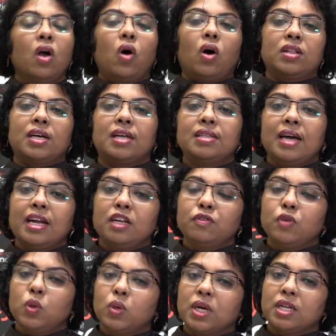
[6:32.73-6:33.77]
On the other hand, if
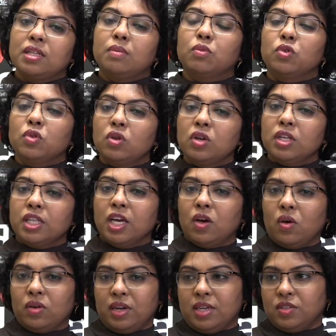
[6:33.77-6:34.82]
you look at the monolithic
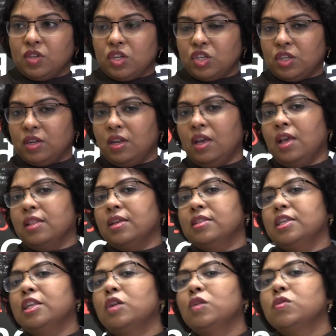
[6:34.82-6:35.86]
organization, then
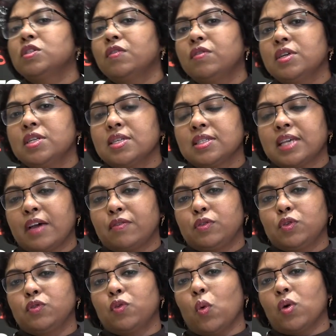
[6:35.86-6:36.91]
the inclusive leaders have
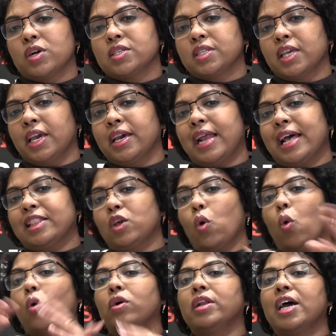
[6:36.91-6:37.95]
to focus here at the
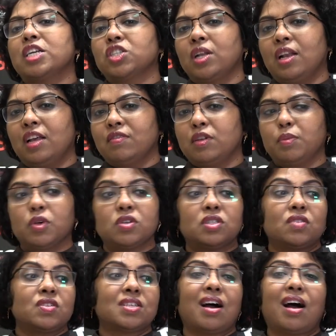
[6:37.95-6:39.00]
organizational level, because
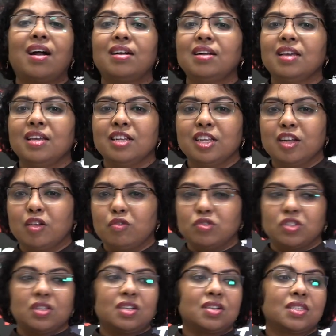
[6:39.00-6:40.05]
there is hardly any
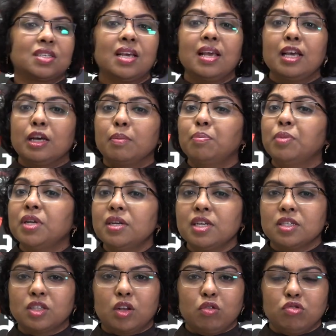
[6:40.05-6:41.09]
inclusion, there is complete
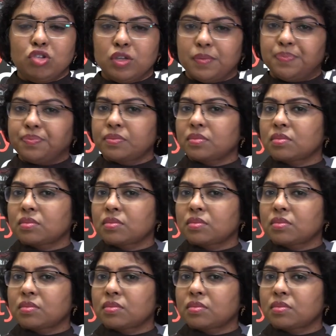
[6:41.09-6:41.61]
exclusion.